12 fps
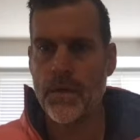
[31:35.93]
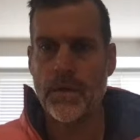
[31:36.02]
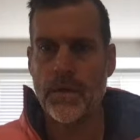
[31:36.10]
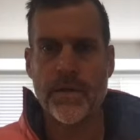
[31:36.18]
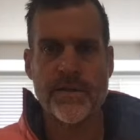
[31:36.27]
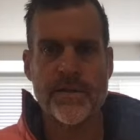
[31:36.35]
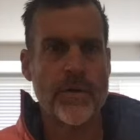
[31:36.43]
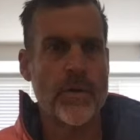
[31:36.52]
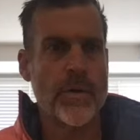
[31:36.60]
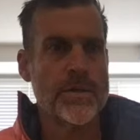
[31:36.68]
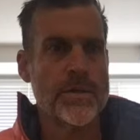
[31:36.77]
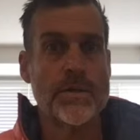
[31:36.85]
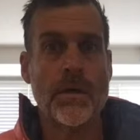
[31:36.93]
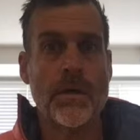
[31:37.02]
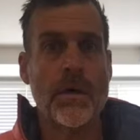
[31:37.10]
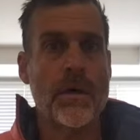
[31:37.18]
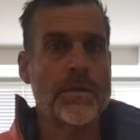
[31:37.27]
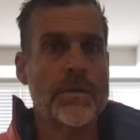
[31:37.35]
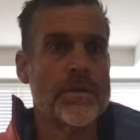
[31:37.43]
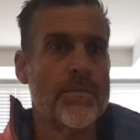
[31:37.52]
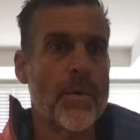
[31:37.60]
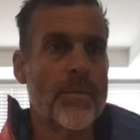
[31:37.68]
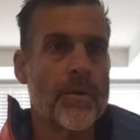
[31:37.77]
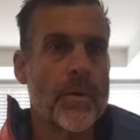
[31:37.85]
You guys have any questions? Do some
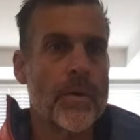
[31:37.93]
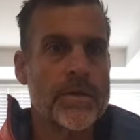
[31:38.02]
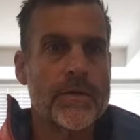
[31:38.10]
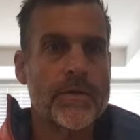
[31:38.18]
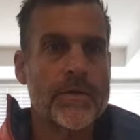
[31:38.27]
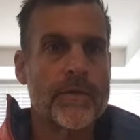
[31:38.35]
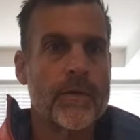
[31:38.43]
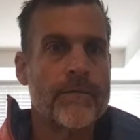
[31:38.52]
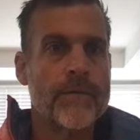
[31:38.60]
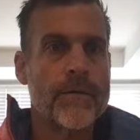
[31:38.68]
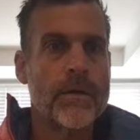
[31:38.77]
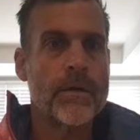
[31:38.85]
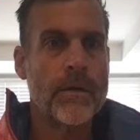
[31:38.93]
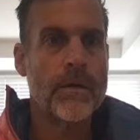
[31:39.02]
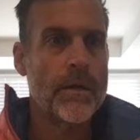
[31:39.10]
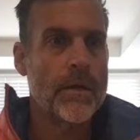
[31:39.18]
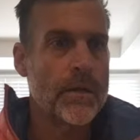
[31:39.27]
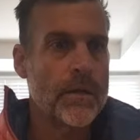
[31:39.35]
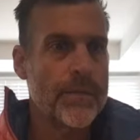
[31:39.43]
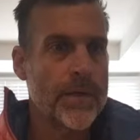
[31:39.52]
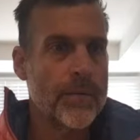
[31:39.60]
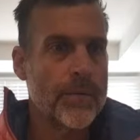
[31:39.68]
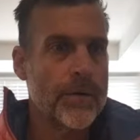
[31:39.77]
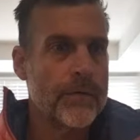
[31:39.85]
open questions. Let's go for it. Let me
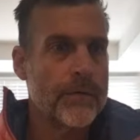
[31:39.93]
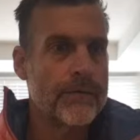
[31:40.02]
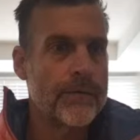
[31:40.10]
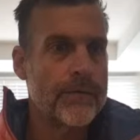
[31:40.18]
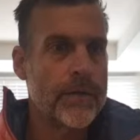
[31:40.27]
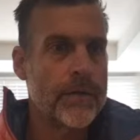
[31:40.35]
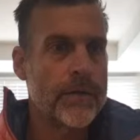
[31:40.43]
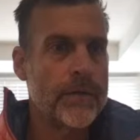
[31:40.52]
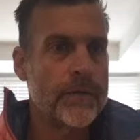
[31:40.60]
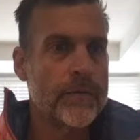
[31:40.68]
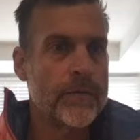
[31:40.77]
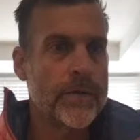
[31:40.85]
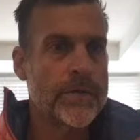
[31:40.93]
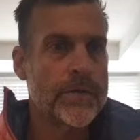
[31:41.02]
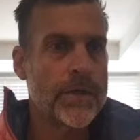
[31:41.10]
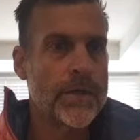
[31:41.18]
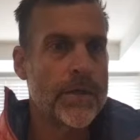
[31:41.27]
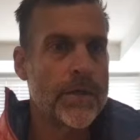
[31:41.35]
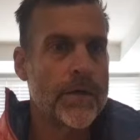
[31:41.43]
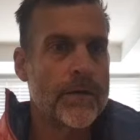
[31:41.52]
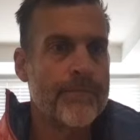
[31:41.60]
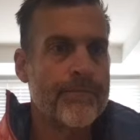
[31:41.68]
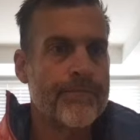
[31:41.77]
get rid of the screen share here.